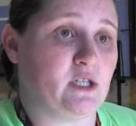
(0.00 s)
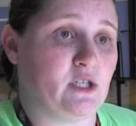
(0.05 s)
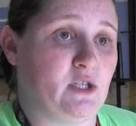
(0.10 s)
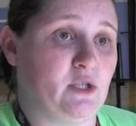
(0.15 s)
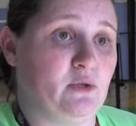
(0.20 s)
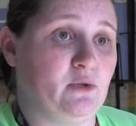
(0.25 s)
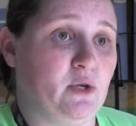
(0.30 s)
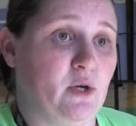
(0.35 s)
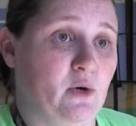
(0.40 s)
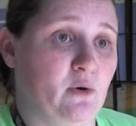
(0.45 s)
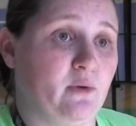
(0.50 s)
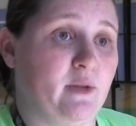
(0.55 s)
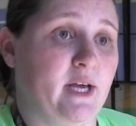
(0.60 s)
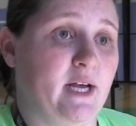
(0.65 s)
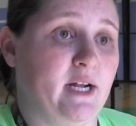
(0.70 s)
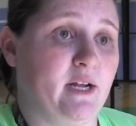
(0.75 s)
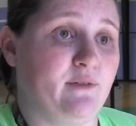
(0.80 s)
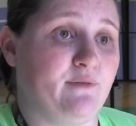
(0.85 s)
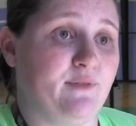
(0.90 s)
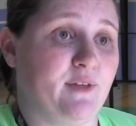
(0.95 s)
to know
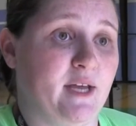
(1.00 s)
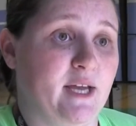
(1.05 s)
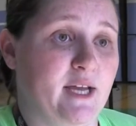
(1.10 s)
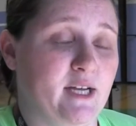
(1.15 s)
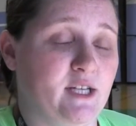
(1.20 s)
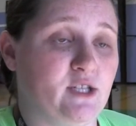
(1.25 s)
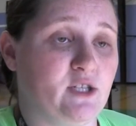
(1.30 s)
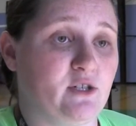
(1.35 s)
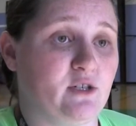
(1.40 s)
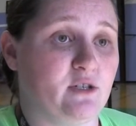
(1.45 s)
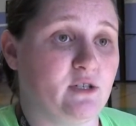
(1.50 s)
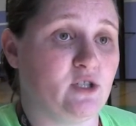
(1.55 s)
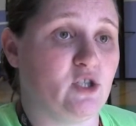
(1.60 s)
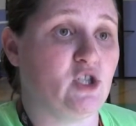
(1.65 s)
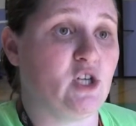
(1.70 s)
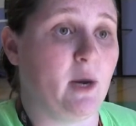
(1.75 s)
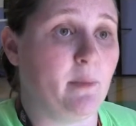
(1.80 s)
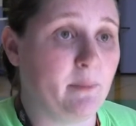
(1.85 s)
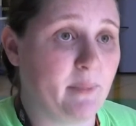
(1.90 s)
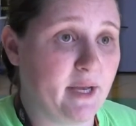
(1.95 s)
that if the kids are
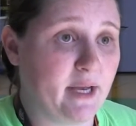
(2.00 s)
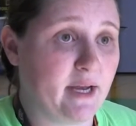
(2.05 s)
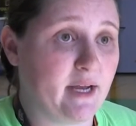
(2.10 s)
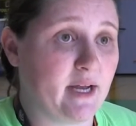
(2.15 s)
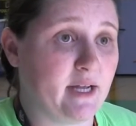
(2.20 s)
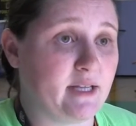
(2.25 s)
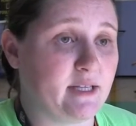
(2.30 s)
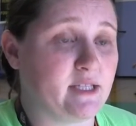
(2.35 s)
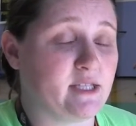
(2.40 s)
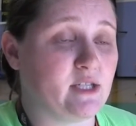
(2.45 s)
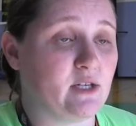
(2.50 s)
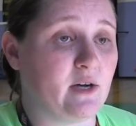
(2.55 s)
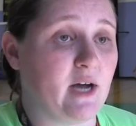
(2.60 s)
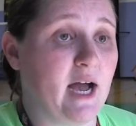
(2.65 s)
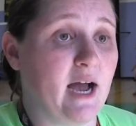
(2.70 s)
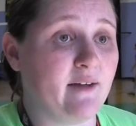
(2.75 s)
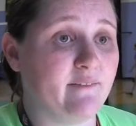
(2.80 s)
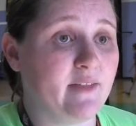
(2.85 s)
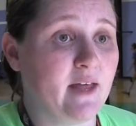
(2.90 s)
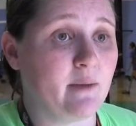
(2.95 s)
jumping and still
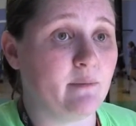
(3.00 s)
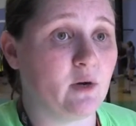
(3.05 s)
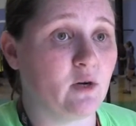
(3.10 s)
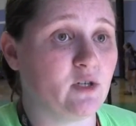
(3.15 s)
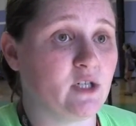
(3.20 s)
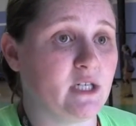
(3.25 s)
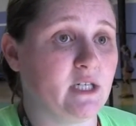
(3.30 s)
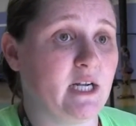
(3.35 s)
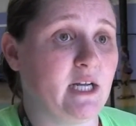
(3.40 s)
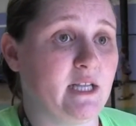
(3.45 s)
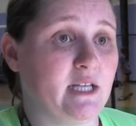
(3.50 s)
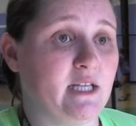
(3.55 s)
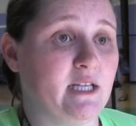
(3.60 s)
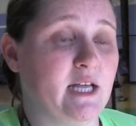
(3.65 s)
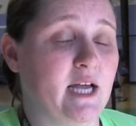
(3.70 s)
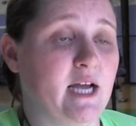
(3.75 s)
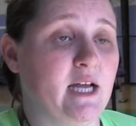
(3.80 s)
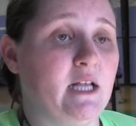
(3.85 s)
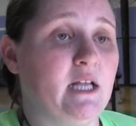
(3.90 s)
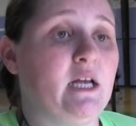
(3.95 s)
have that motion at the
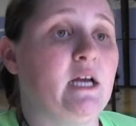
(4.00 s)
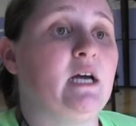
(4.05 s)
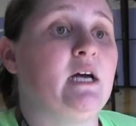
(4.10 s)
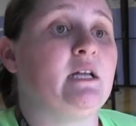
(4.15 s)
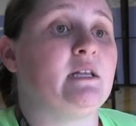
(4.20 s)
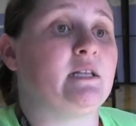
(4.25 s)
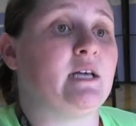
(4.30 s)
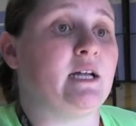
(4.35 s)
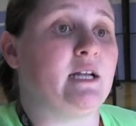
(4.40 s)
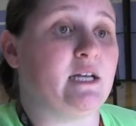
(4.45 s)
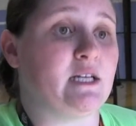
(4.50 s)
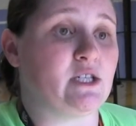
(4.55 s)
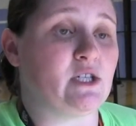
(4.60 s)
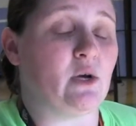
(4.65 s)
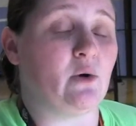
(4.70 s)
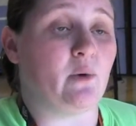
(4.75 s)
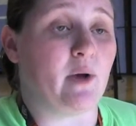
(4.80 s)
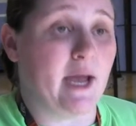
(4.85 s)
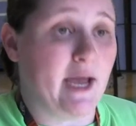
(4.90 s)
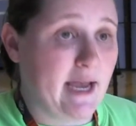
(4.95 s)
net, that it's
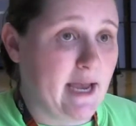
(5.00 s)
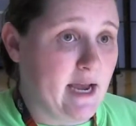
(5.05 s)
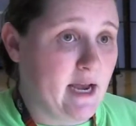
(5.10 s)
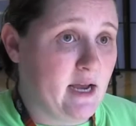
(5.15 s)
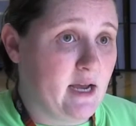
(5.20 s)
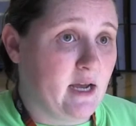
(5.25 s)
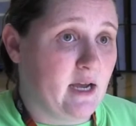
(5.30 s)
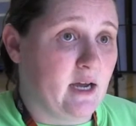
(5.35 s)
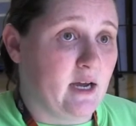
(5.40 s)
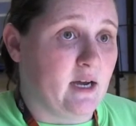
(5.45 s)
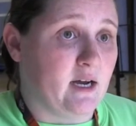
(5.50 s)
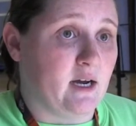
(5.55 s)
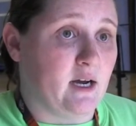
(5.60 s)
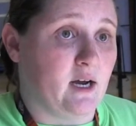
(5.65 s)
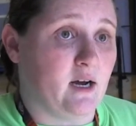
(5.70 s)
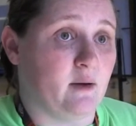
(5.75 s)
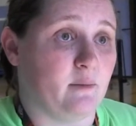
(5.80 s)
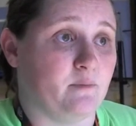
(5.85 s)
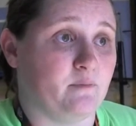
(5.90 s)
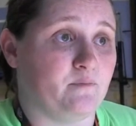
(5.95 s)
okay.
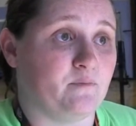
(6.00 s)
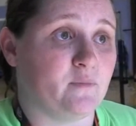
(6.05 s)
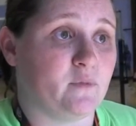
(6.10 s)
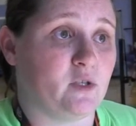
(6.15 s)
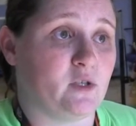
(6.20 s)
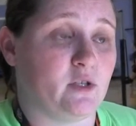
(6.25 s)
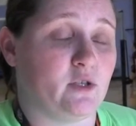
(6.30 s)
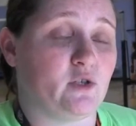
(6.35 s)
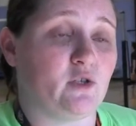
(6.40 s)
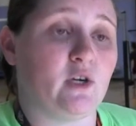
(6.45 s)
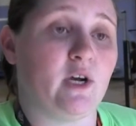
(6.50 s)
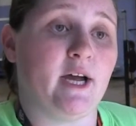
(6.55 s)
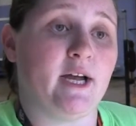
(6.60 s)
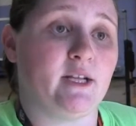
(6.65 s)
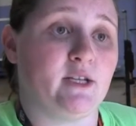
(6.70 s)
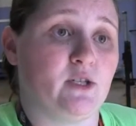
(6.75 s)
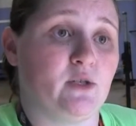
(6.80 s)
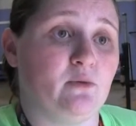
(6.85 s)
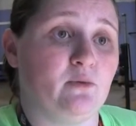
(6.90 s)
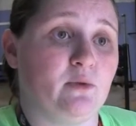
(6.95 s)
Just try
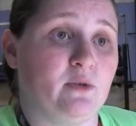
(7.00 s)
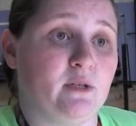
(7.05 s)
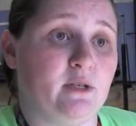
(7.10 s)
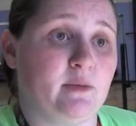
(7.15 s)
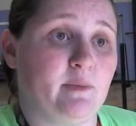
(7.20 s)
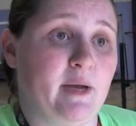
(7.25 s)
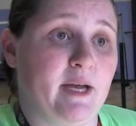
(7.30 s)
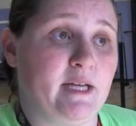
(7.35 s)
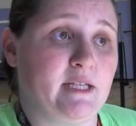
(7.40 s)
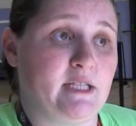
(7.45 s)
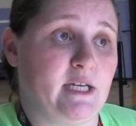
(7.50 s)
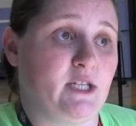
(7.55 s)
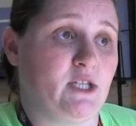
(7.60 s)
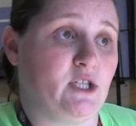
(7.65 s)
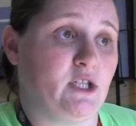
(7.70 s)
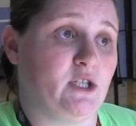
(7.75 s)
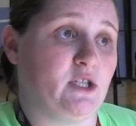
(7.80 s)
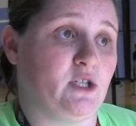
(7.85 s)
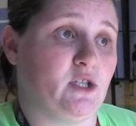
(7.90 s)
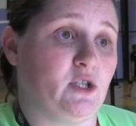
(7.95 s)
to really pay
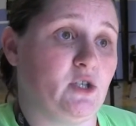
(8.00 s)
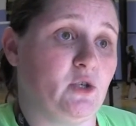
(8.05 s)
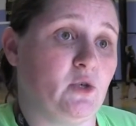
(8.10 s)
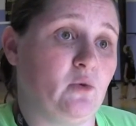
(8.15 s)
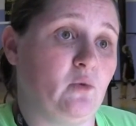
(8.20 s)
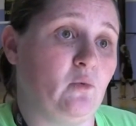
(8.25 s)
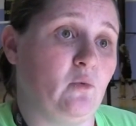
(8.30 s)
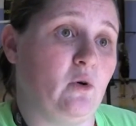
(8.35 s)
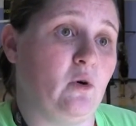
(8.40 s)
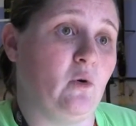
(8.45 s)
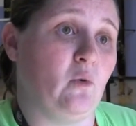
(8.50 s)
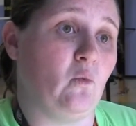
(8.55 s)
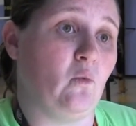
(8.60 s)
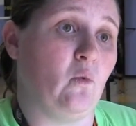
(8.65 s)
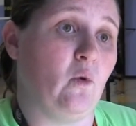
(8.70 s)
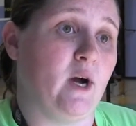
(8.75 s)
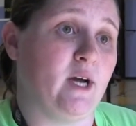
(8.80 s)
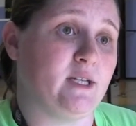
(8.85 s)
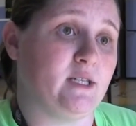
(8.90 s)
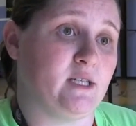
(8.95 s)
attention to
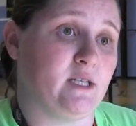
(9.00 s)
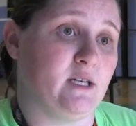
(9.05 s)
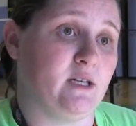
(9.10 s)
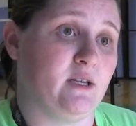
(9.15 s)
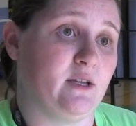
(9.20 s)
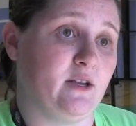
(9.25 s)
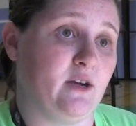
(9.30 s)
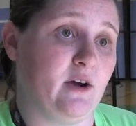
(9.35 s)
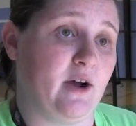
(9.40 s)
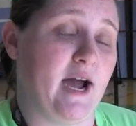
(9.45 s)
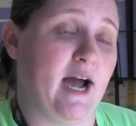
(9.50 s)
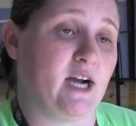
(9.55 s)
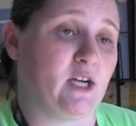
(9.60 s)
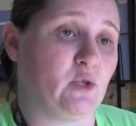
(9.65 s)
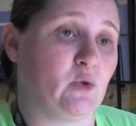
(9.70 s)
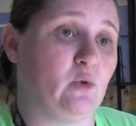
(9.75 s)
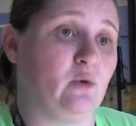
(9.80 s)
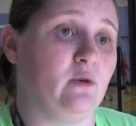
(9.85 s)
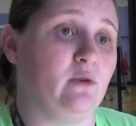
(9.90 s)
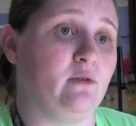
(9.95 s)
what their
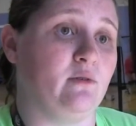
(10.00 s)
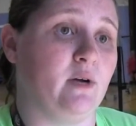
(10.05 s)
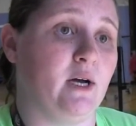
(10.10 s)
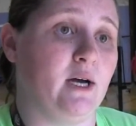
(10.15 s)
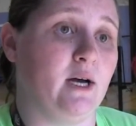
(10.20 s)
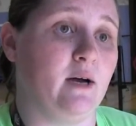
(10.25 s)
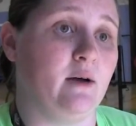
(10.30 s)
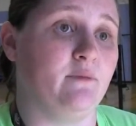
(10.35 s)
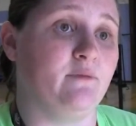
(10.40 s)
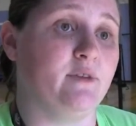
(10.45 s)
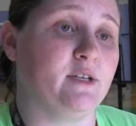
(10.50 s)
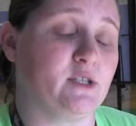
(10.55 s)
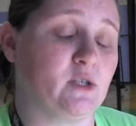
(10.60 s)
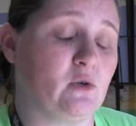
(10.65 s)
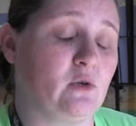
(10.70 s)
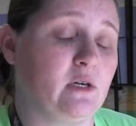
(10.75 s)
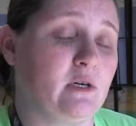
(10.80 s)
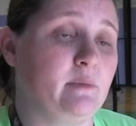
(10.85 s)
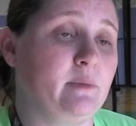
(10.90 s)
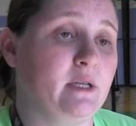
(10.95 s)
actual
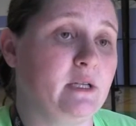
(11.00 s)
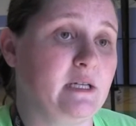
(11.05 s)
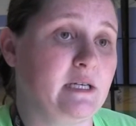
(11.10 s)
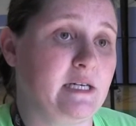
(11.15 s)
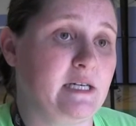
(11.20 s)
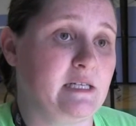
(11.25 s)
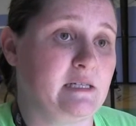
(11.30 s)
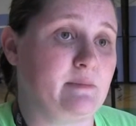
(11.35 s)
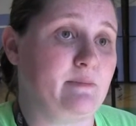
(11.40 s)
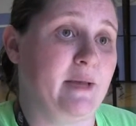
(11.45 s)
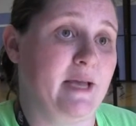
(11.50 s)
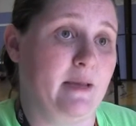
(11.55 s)
physical abilities may